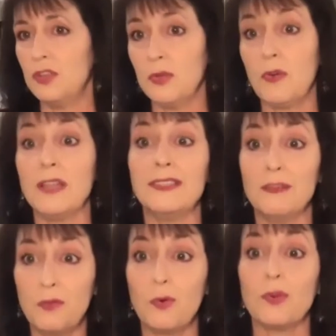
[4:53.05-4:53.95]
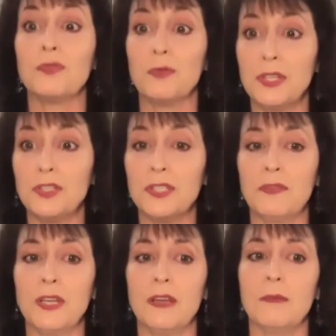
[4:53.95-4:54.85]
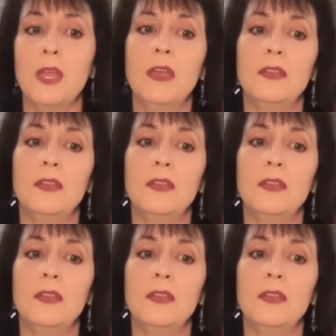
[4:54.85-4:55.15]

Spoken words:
human rights, and of course, religious freedom.